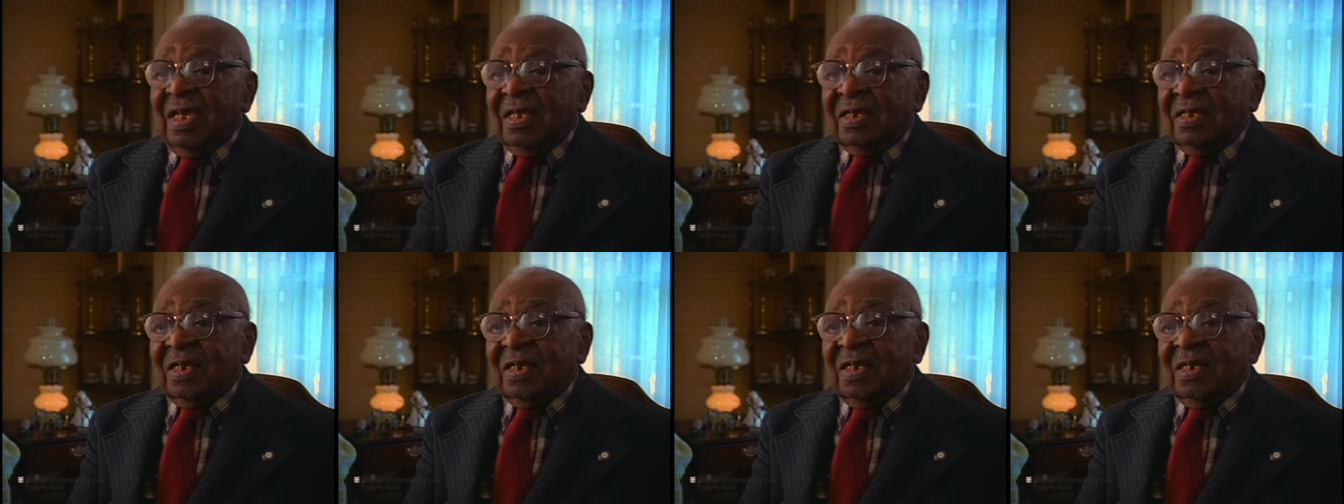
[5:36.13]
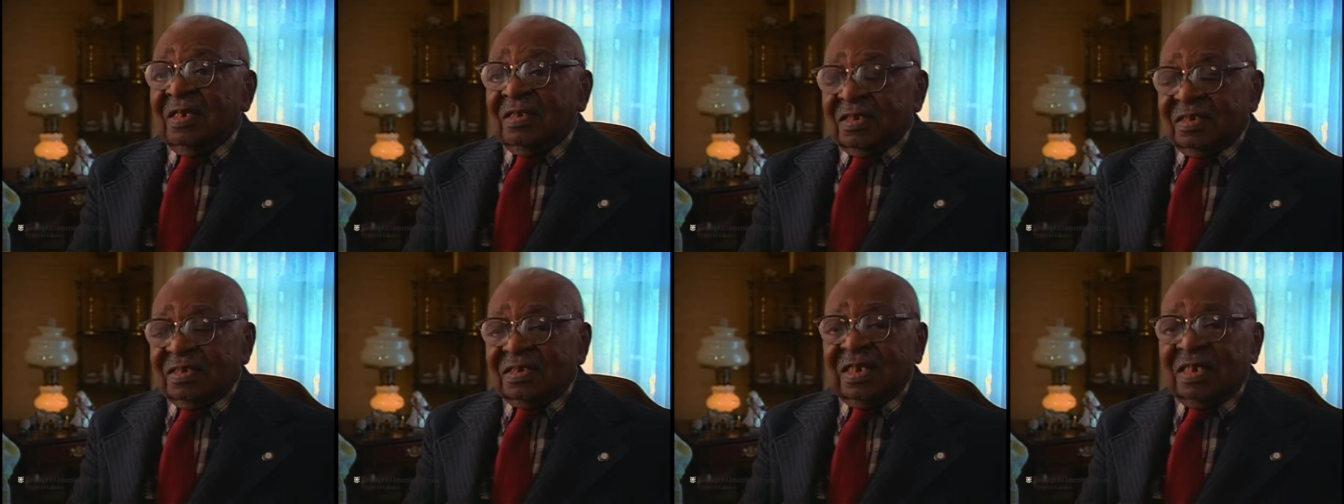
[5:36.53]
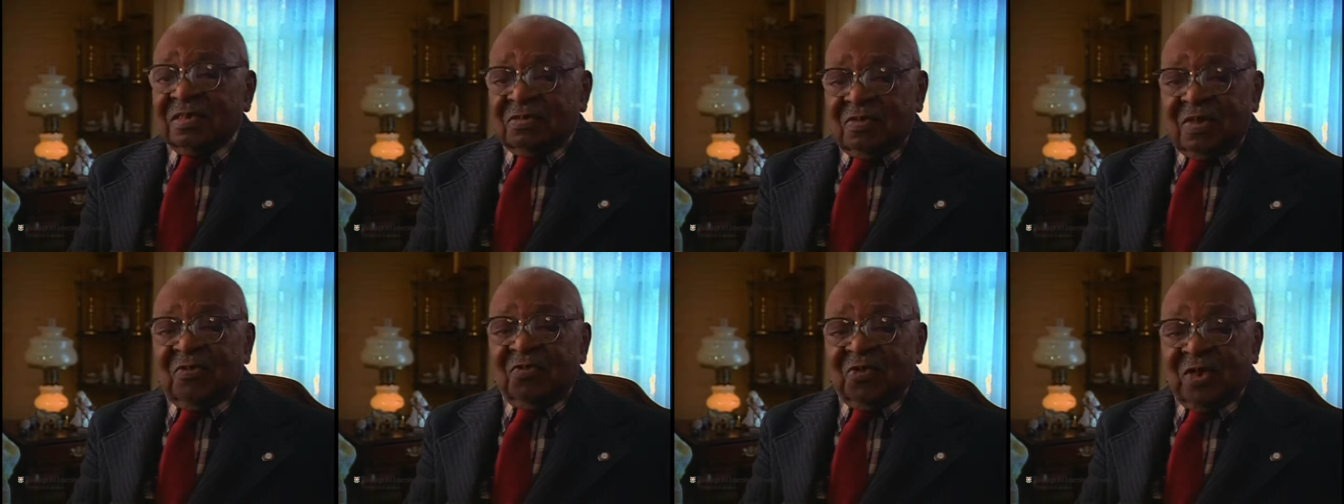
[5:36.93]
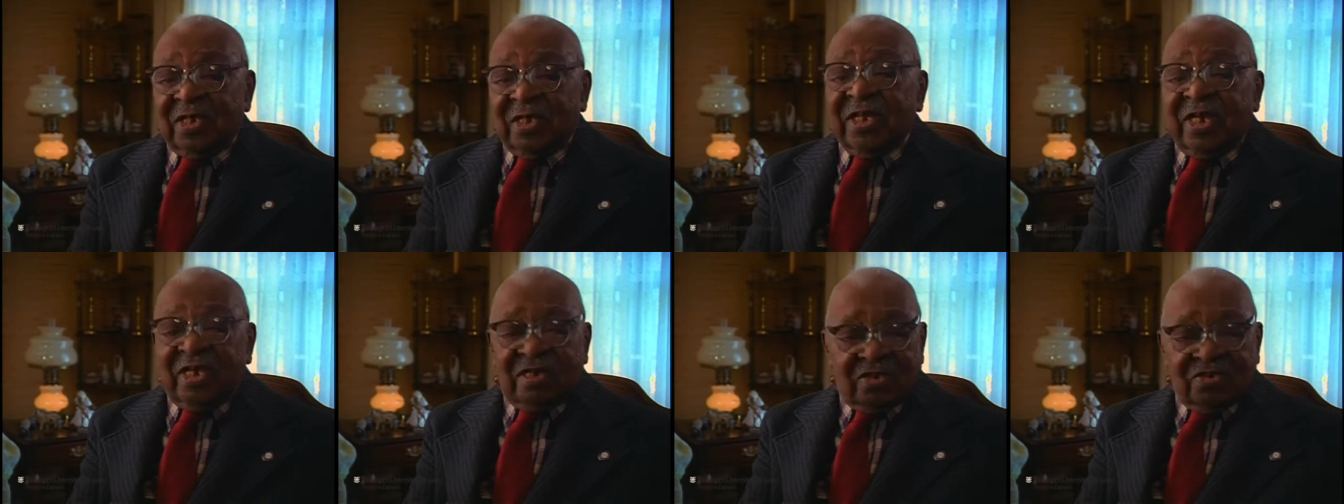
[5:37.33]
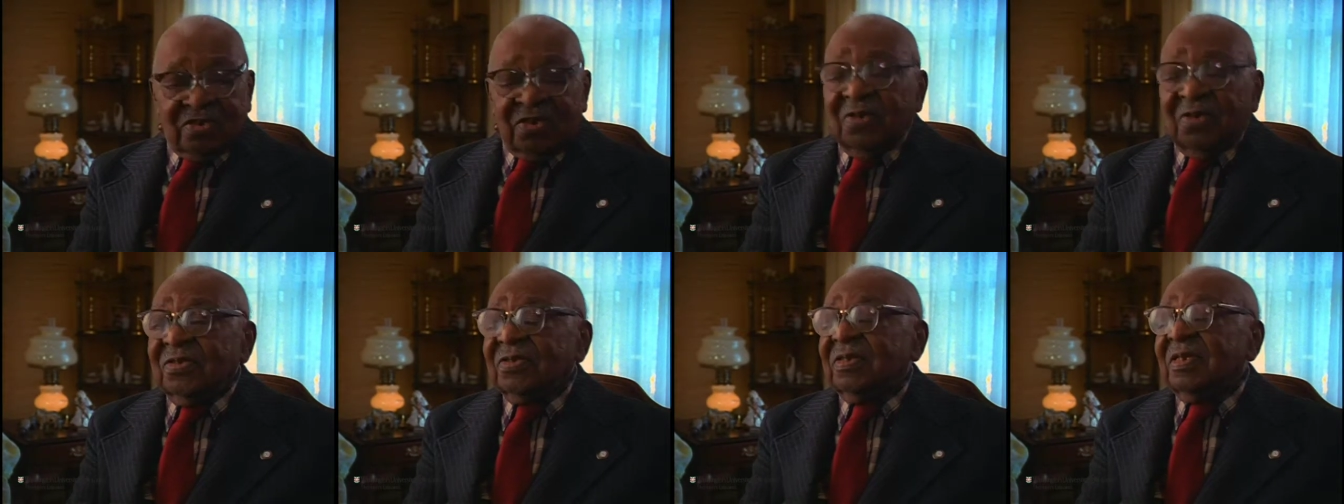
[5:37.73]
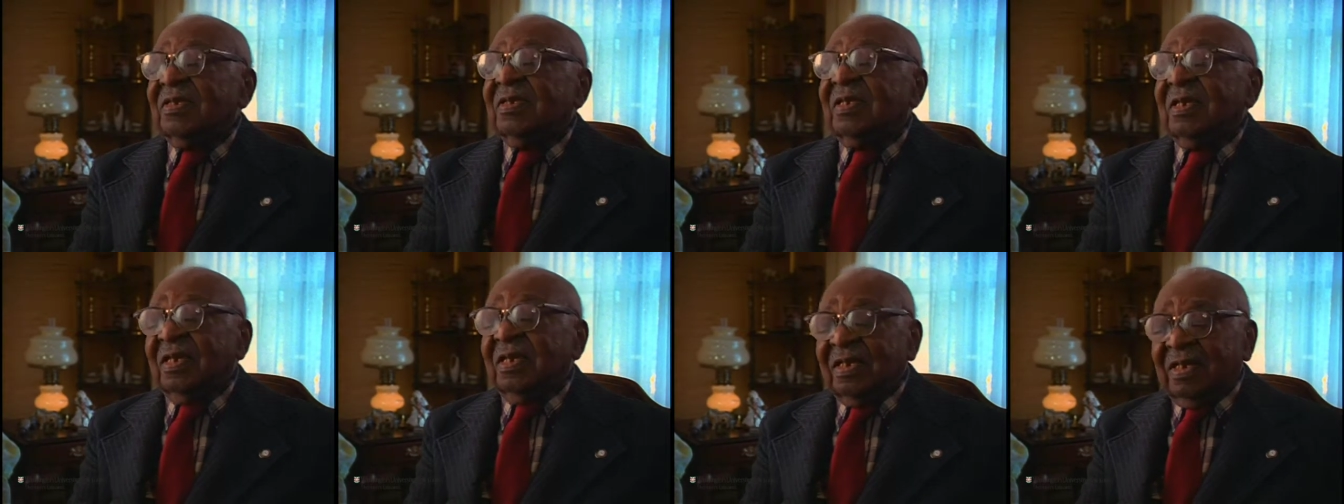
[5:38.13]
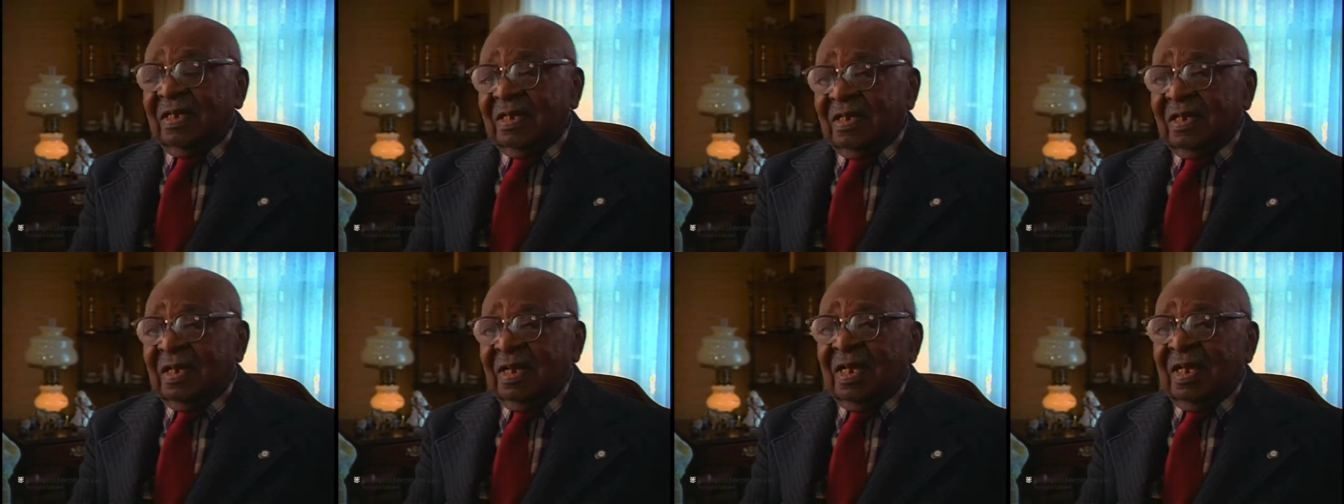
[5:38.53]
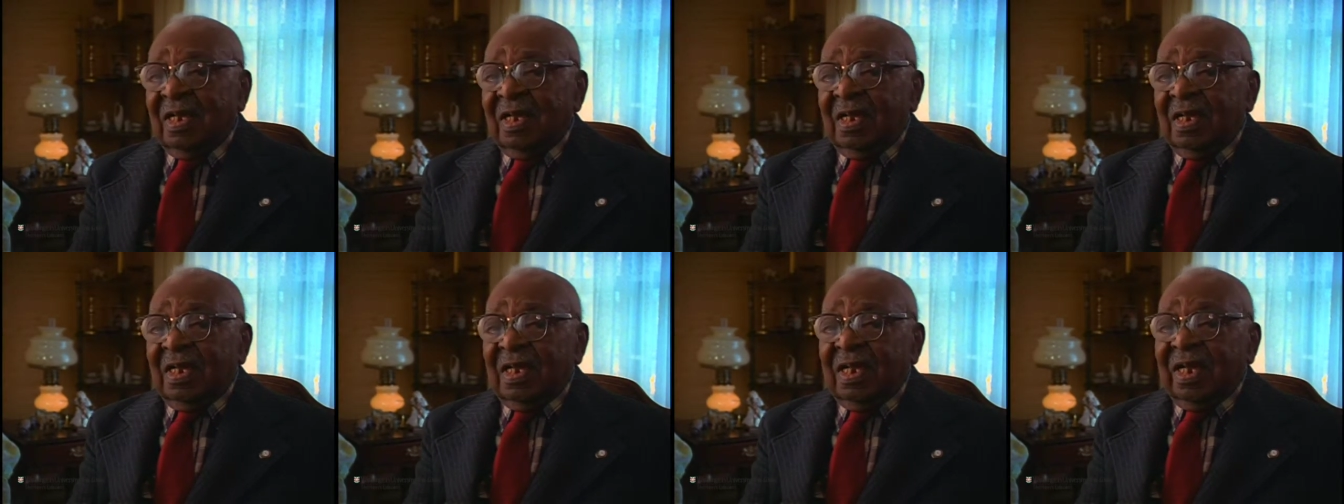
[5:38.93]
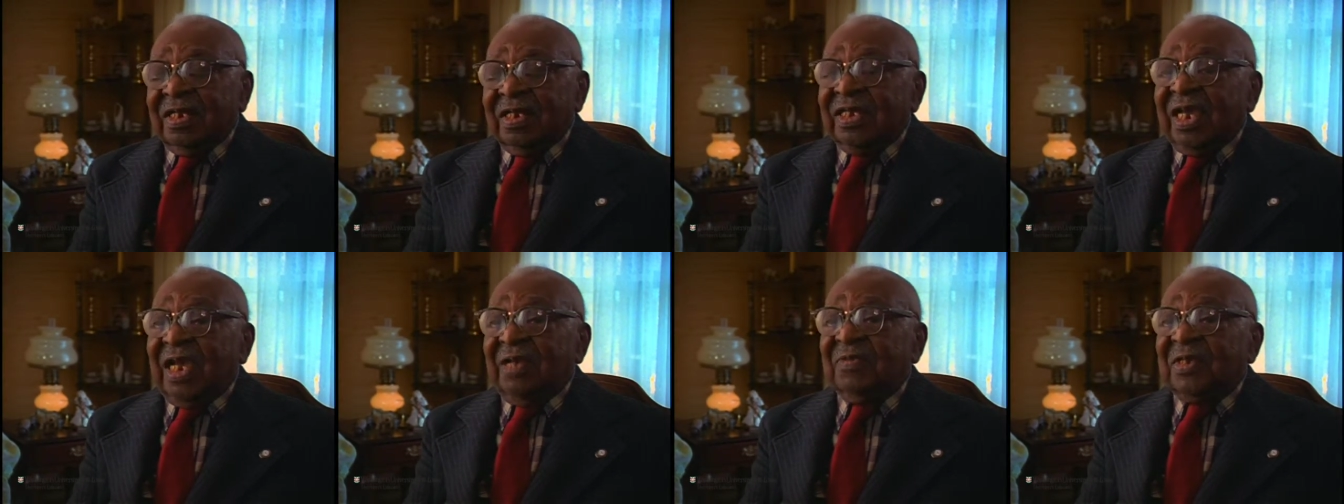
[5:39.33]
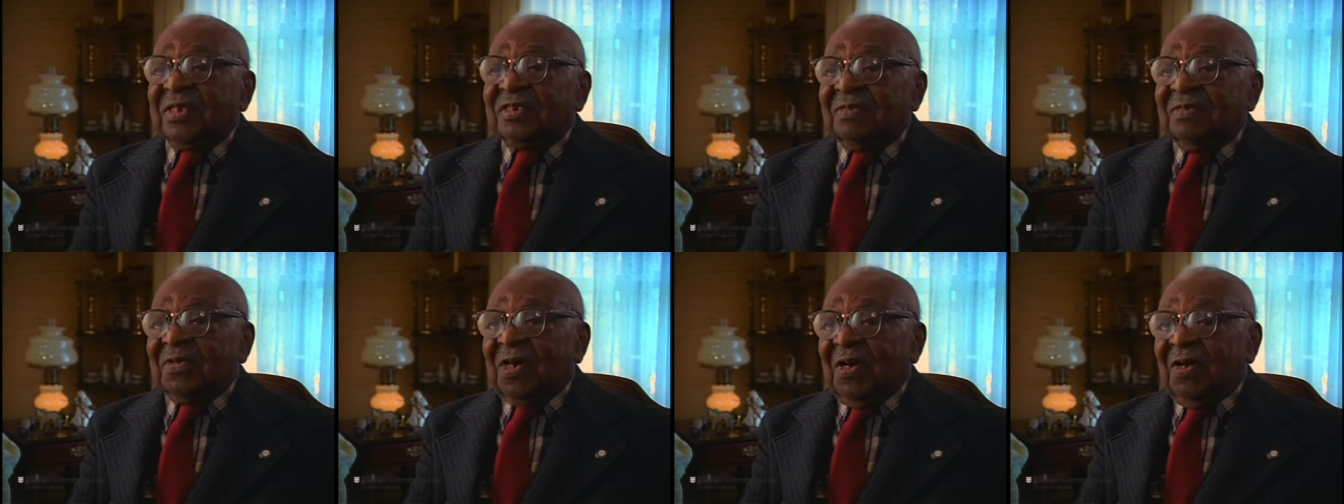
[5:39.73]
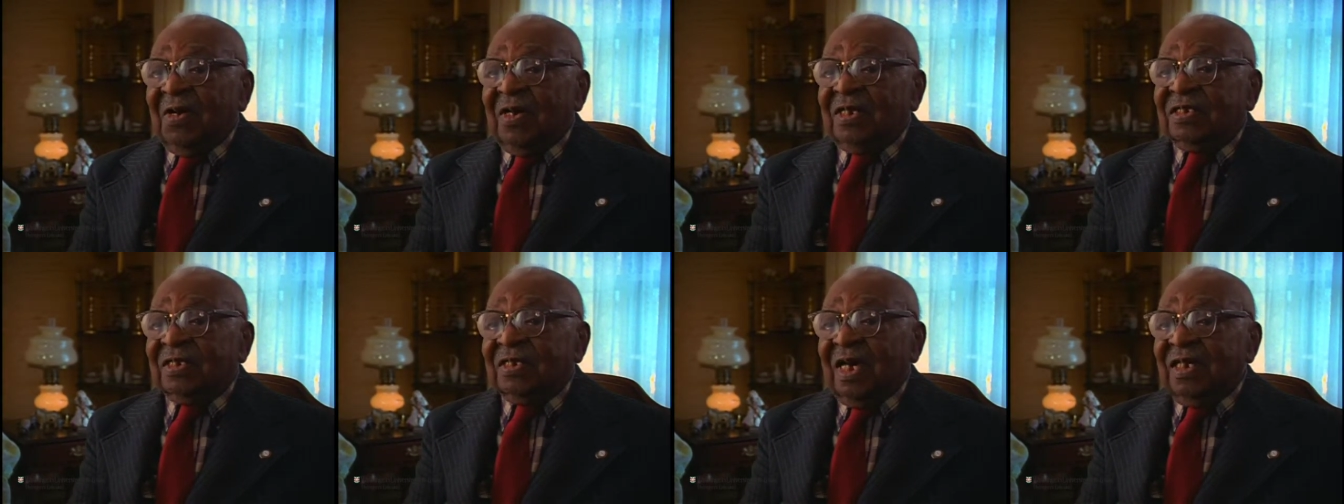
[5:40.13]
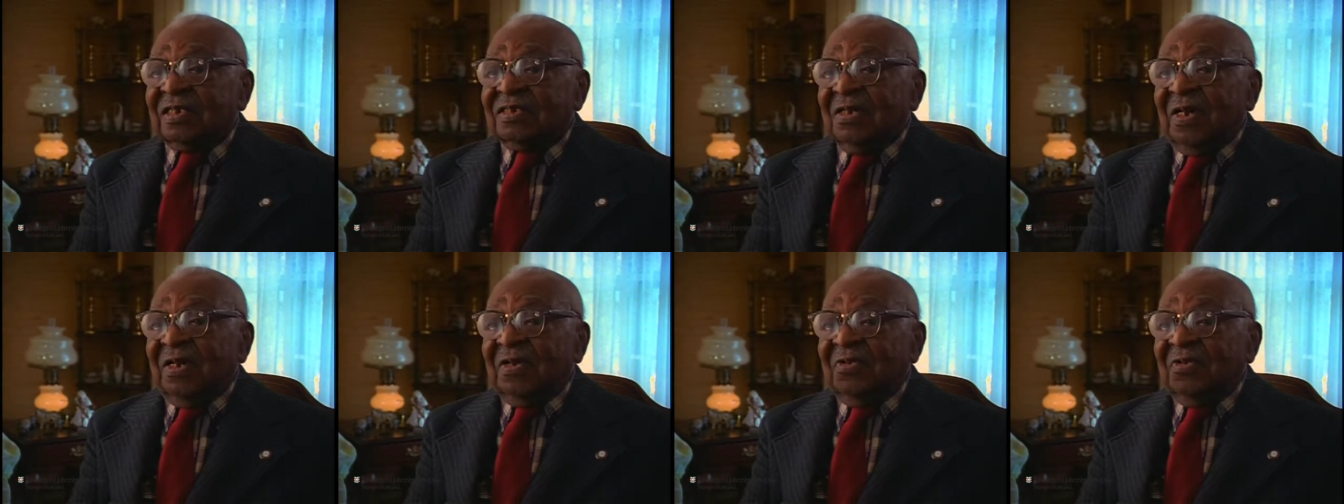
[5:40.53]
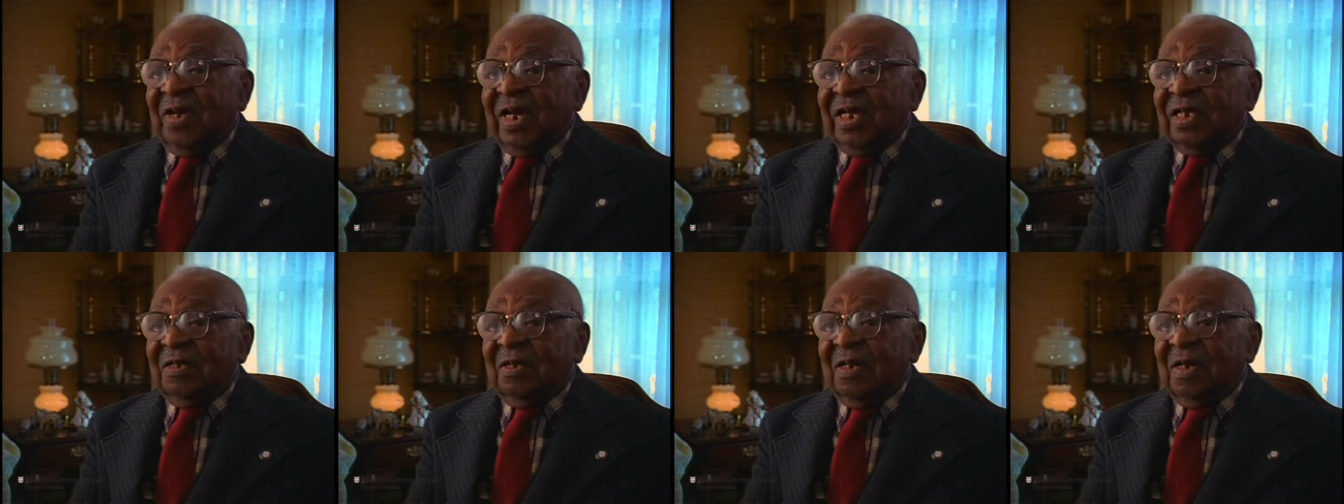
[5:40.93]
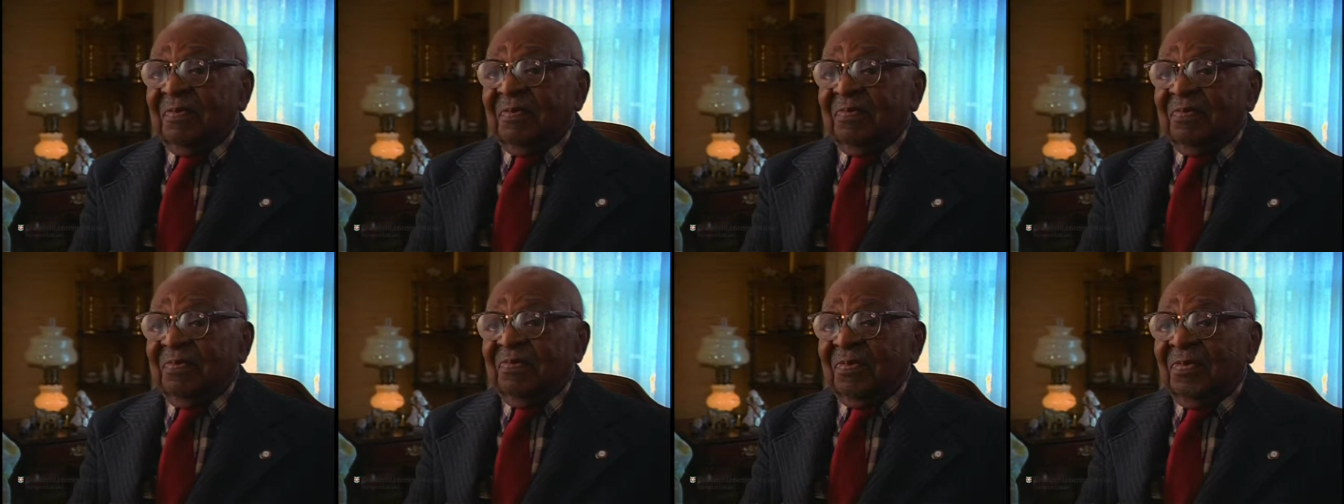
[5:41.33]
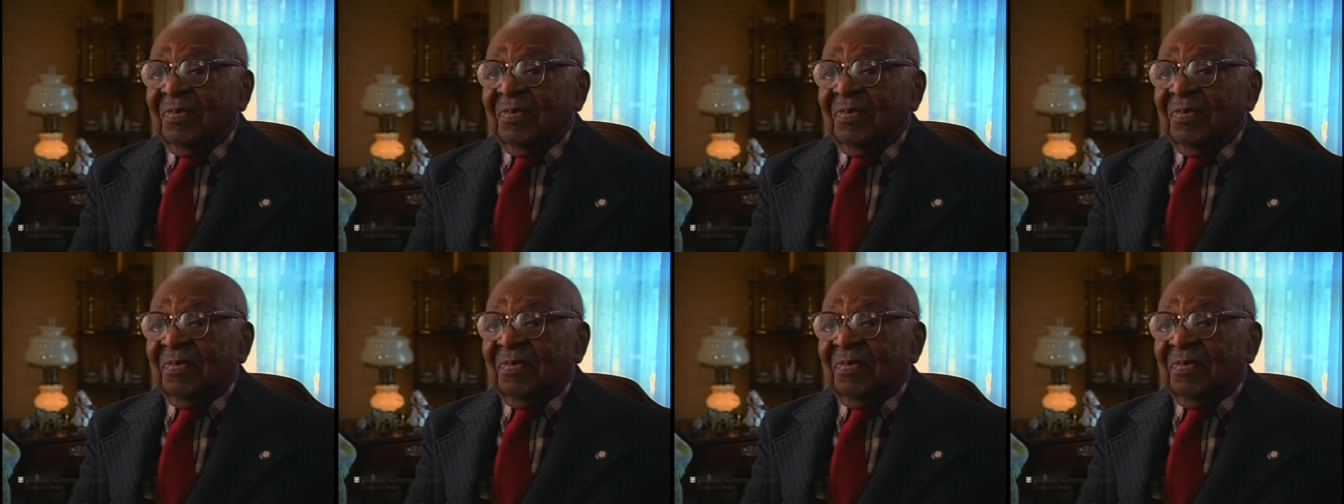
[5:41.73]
And uh, he says, "Well, we need a union here," and gave me some cards, and I started writing up.